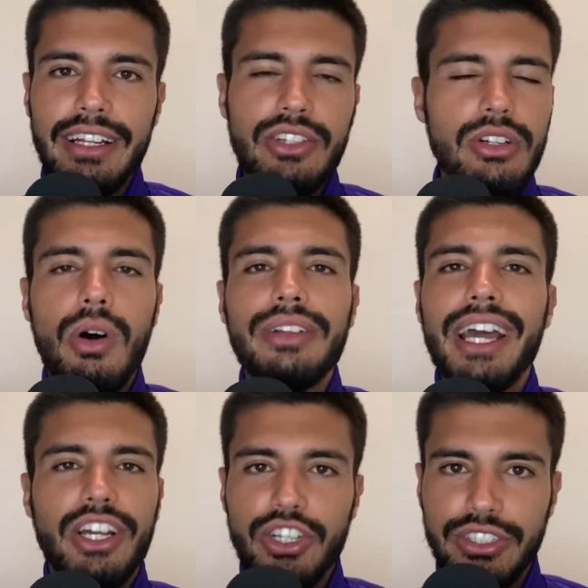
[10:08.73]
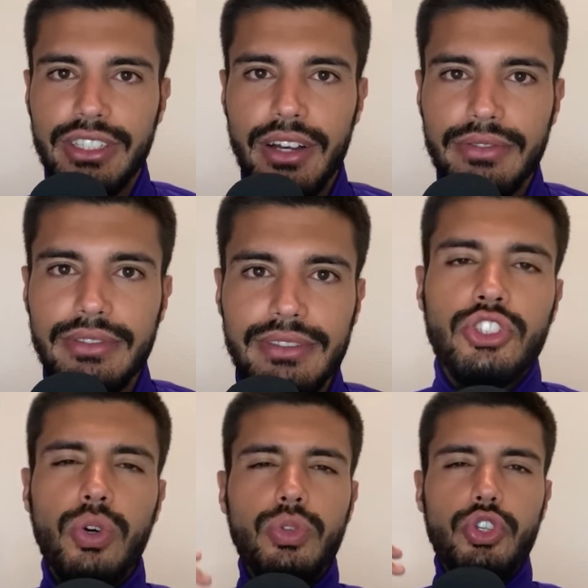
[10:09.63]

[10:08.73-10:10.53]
You know, all that good stuff. So,